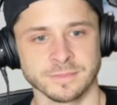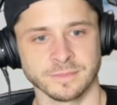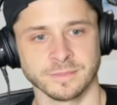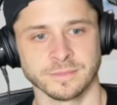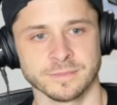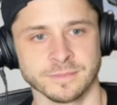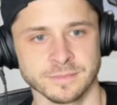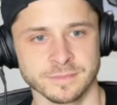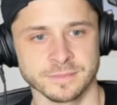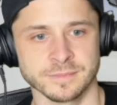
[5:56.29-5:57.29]

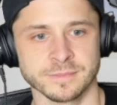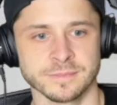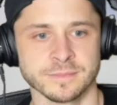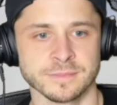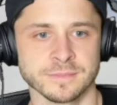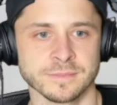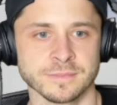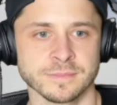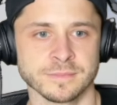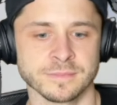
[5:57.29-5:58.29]

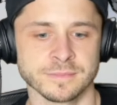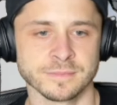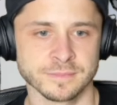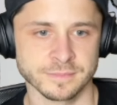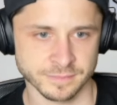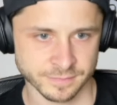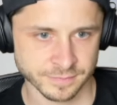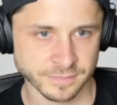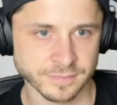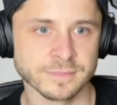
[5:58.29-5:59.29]

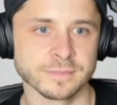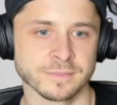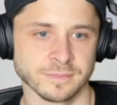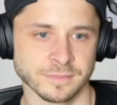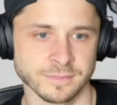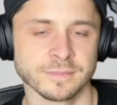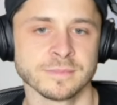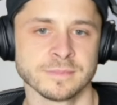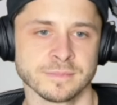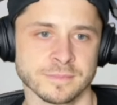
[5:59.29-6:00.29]

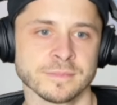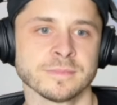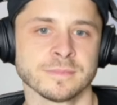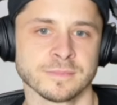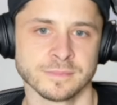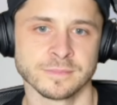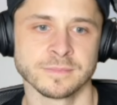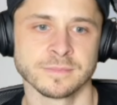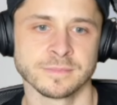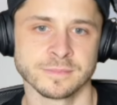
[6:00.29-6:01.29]

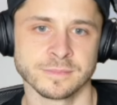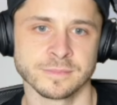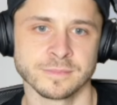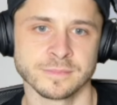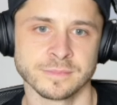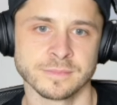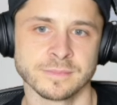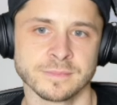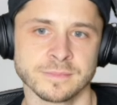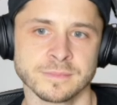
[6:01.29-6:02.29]

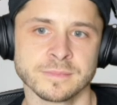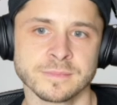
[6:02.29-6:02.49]
The person shown says nothing.